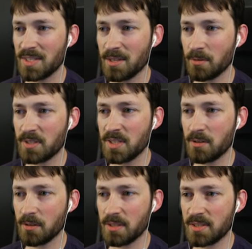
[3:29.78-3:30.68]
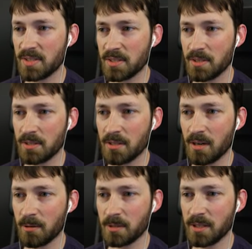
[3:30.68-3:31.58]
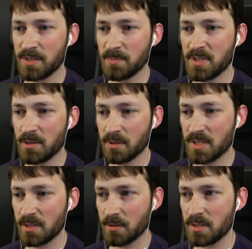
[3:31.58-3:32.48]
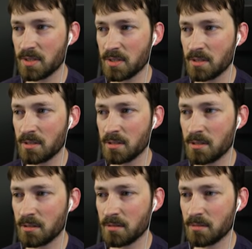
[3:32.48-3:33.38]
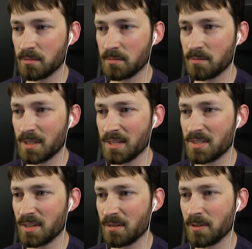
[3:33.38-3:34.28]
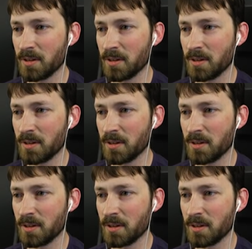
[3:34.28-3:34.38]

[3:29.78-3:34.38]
Secret secrets? I would like some secret secrets. That's not a